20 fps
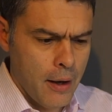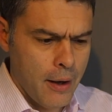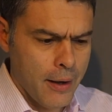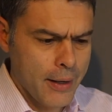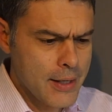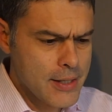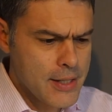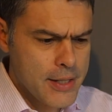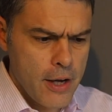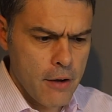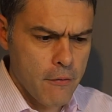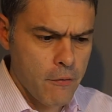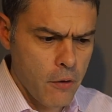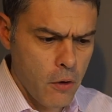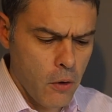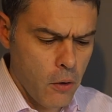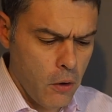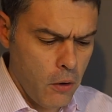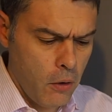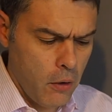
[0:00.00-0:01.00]
Honestly,
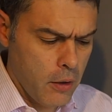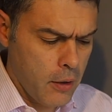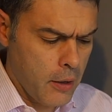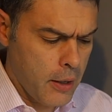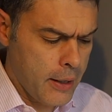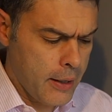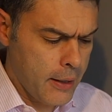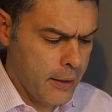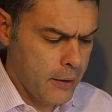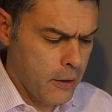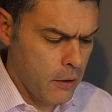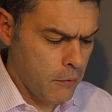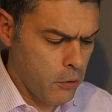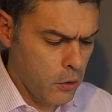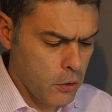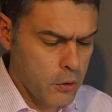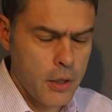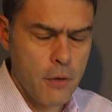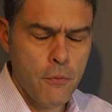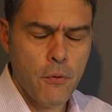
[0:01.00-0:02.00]
of
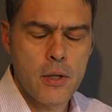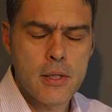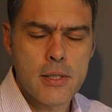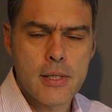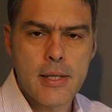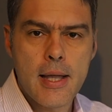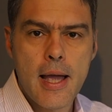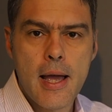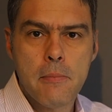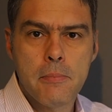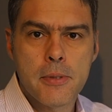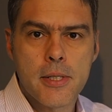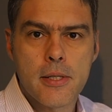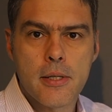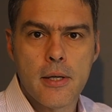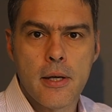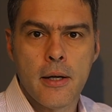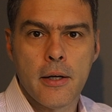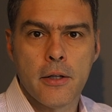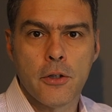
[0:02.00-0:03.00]
all the different
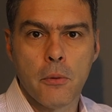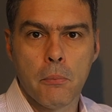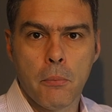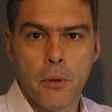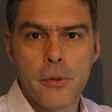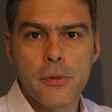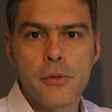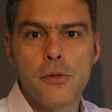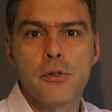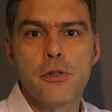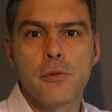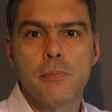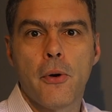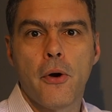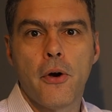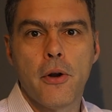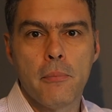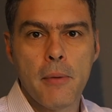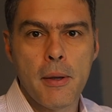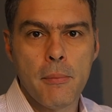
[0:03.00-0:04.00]
steps, the Bluetooth
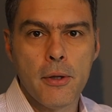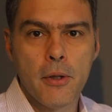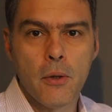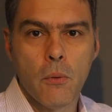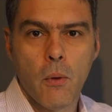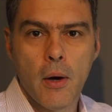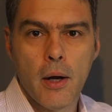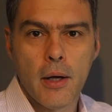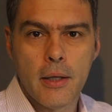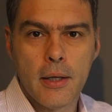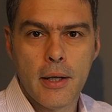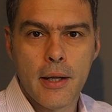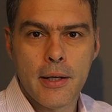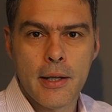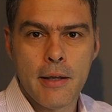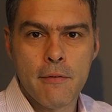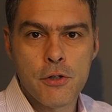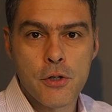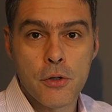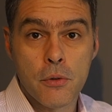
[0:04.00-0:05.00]
part may be the one
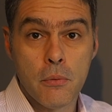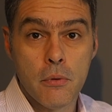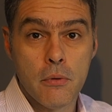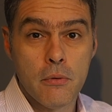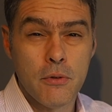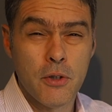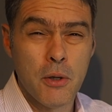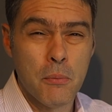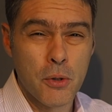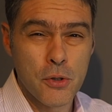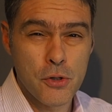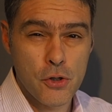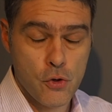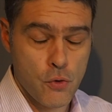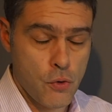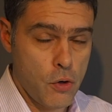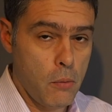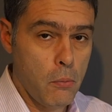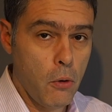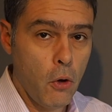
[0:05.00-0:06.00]
that gives you the
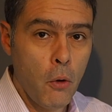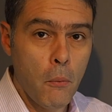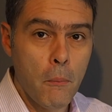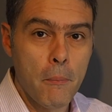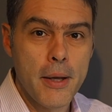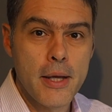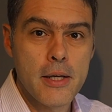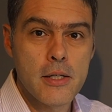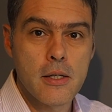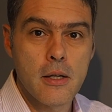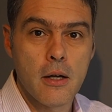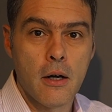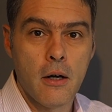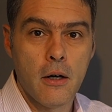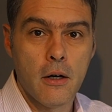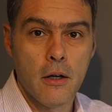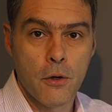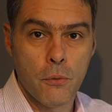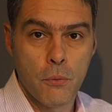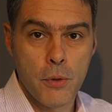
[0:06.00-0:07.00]
most trouble based
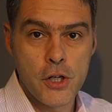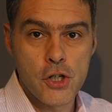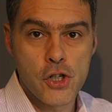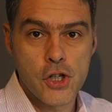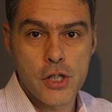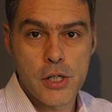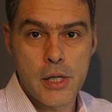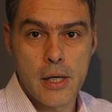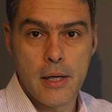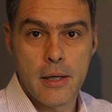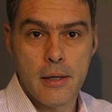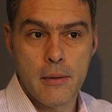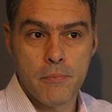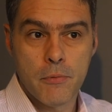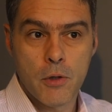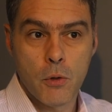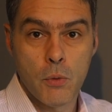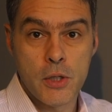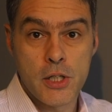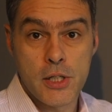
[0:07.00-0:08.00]
on which
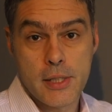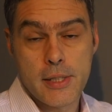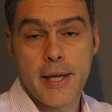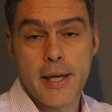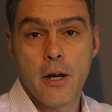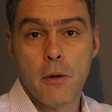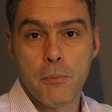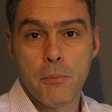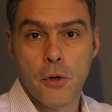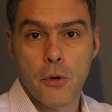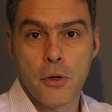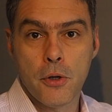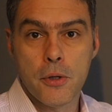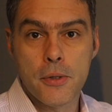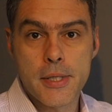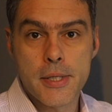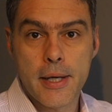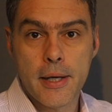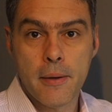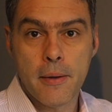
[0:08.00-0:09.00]
setup you're
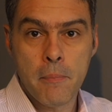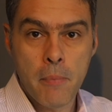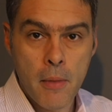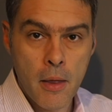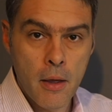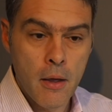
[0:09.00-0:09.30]
using.